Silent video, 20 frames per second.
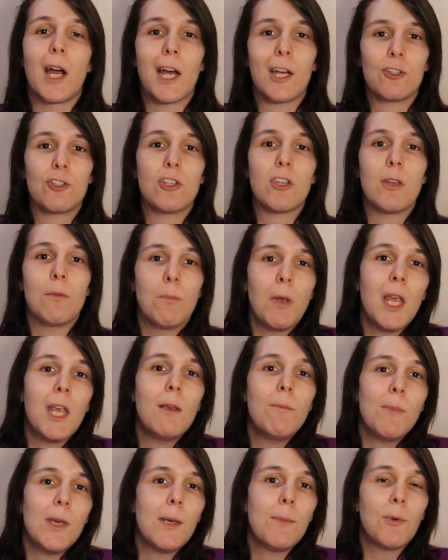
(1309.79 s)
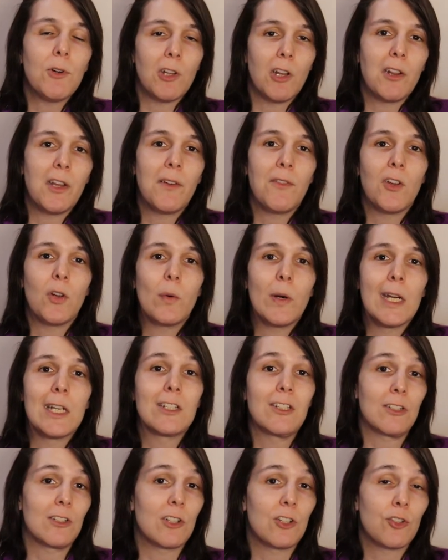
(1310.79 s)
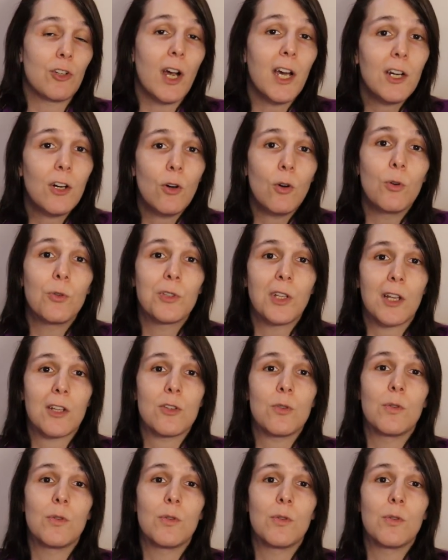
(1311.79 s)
actually pay people a living wage and to try to hold on